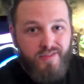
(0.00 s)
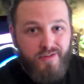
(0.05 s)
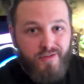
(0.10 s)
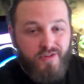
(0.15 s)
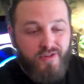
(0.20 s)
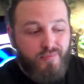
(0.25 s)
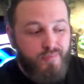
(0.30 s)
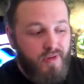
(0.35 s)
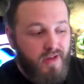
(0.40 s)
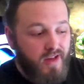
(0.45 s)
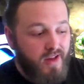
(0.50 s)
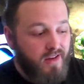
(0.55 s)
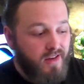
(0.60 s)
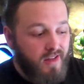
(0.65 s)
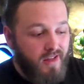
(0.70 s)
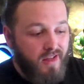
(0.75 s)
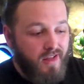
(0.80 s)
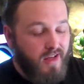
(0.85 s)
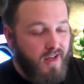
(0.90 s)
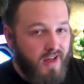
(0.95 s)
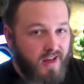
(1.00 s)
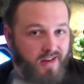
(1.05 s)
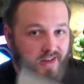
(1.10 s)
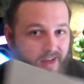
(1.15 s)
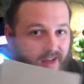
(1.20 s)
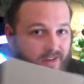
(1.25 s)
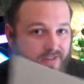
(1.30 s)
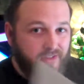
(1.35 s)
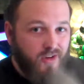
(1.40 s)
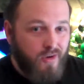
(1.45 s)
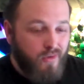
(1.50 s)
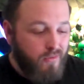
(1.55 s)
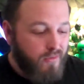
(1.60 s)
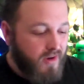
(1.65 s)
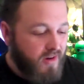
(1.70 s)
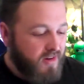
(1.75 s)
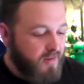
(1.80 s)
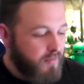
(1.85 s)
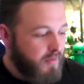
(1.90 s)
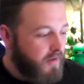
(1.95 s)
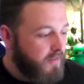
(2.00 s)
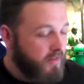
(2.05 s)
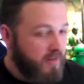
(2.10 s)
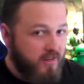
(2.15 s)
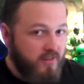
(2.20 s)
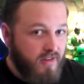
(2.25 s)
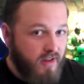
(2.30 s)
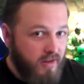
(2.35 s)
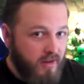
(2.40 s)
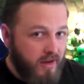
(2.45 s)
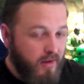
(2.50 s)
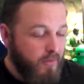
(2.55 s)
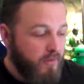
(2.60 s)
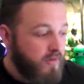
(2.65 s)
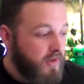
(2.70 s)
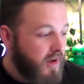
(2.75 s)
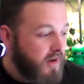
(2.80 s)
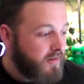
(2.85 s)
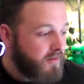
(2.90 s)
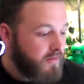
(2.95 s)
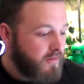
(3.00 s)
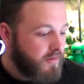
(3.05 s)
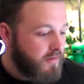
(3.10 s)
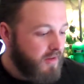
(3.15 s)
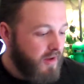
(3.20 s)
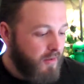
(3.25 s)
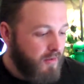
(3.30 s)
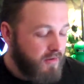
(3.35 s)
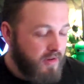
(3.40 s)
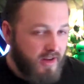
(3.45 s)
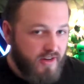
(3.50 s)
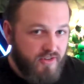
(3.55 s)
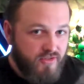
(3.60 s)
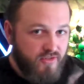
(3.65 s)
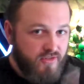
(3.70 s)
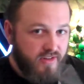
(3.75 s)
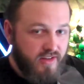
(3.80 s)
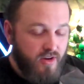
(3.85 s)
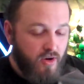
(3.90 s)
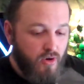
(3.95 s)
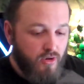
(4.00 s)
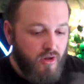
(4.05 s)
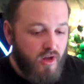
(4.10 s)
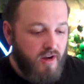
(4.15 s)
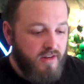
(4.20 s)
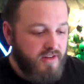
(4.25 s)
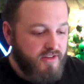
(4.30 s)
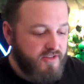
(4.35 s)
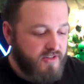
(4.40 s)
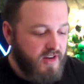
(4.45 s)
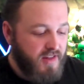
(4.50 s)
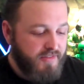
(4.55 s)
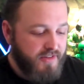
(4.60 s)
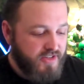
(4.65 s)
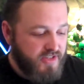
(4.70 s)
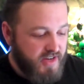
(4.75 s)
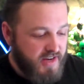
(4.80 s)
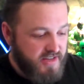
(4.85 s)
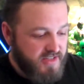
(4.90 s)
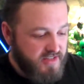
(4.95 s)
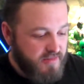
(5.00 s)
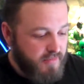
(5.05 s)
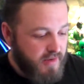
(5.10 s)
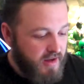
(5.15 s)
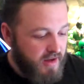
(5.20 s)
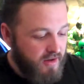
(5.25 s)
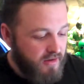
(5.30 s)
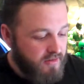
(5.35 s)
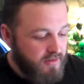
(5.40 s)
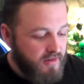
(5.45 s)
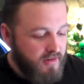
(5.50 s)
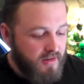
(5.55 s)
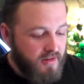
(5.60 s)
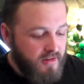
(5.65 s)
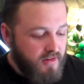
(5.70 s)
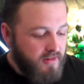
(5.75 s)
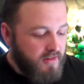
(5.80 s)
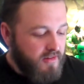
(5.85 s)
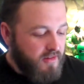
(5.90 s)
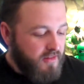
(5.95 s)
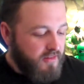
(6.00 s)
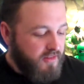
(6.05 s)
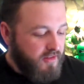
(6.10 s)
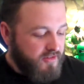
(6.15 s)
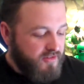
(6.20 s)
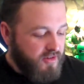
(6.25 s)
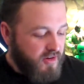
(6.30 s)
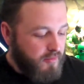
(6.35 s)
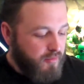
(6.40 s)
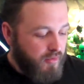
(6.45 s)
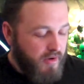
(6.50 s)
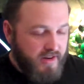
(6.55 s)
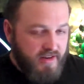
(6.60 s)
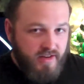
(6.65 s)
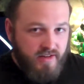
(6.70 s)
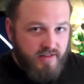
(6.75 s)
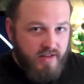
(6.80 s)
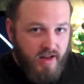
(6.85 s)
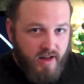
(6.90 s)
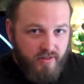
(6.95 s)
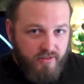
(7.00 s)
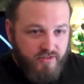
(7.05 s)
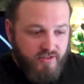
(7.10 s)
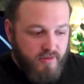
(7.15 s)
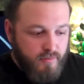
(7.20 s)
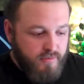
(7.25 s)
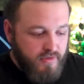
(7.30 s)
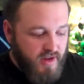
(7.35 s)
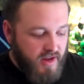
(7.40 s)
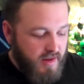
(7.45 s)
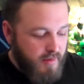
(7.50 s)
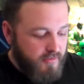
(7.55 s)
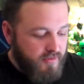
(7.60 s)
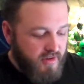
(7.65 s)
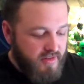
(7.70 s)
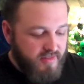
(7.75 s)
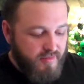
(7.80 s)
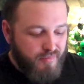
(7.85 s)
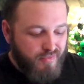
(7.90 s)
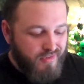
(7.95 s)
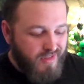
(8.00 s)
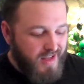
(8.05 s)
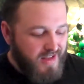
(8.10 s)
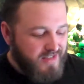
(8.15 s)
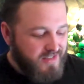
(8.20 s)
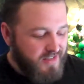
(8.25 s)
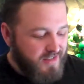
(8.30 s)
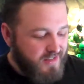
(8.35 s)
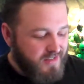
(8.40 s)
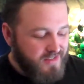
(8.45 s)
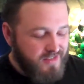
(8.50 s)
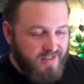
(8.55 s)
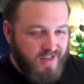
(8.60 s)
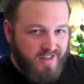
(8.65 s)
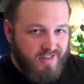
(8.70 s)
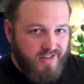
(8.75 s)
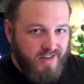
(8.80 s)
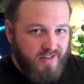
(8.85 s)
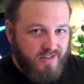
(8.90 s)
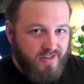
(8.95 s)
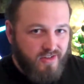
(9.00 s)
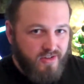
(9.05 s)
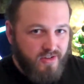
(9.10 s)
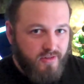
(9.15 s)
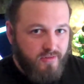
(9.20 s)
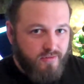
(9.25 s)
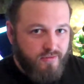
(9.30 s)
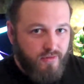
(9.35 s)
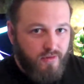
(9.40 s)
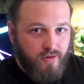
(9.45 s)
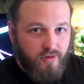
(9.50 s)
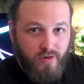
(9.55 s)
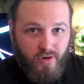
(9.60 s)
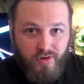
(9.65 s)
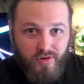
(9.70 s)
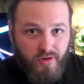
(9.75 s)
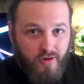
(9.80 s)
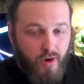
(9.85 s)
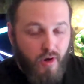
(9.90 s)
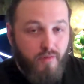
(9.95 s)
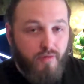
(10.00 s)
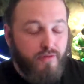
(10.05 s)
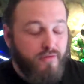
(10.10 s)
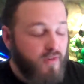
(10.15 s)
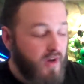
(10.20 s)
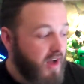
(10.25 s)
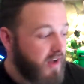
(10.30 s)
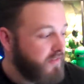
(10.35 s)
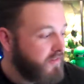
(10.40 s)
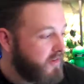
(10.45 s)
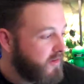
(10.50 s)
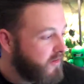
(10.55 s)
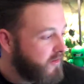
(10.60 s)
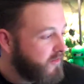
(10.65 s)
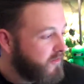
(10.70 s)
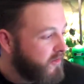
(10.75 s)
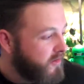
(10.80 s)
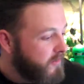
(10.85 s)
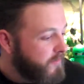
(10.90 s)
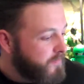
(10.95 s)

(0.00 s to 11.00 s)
year span, I don't recommend these. I would not hold on to these. You're gonna have to change them out. They'll start breaking down sometimes, and the plastic is not that good for over 5 years.